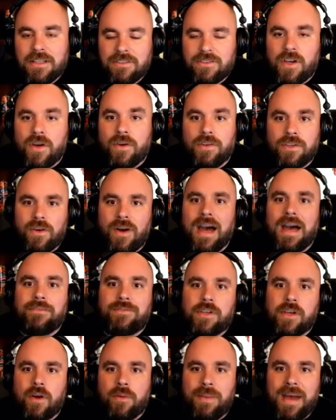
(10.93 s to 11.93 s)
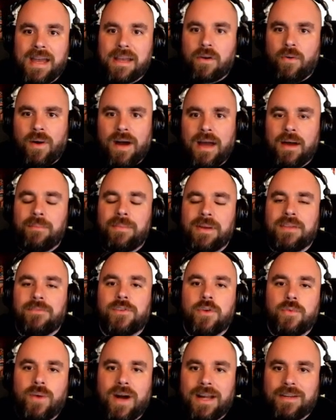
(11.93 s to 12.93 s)
so you'll have to go back a while. But
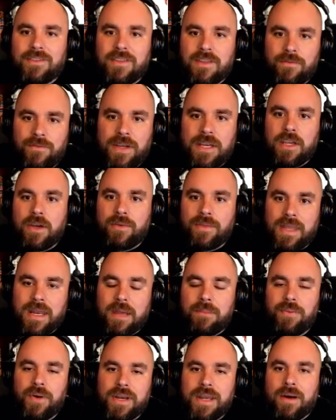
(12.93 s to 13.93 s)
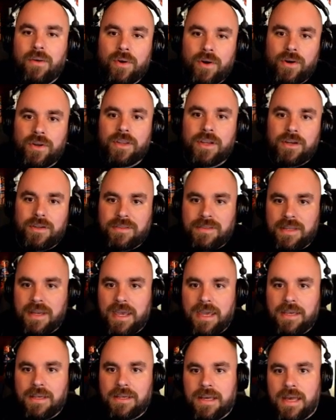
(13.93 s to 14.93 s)
if you watch the video that I put out earlier
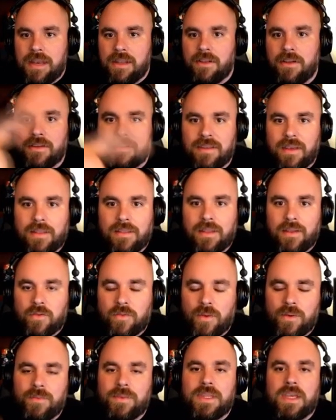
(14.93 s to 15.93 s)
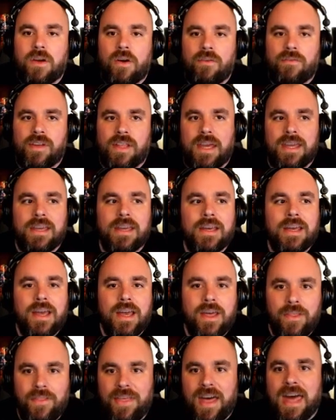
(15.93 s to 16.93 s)
today, kind of looks like this one with the overlay,
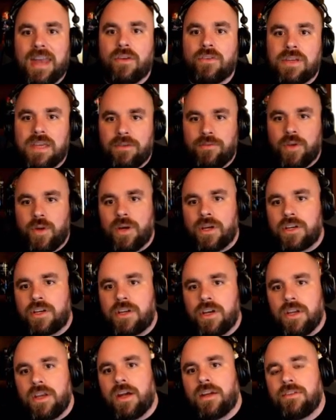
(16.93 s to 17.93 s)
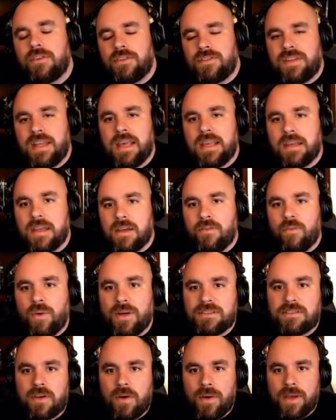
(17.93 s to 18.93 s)
that'll give you a good understanding of
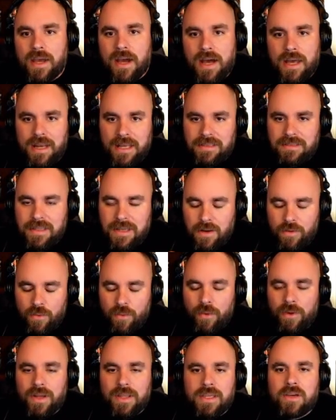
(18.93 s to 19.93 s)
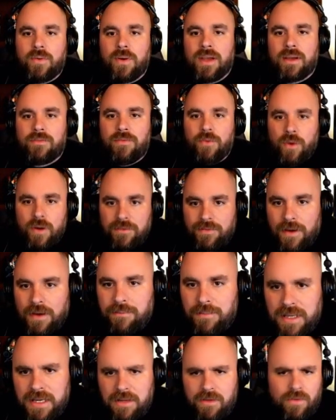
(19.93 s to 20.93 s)
what's going on. I did a really quick
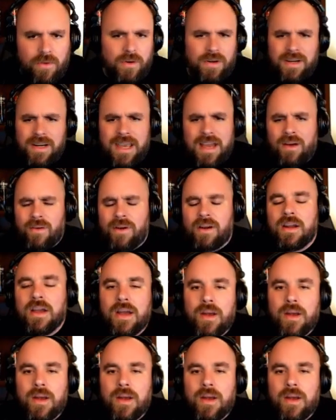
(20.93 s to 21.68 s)
45-minute or an hour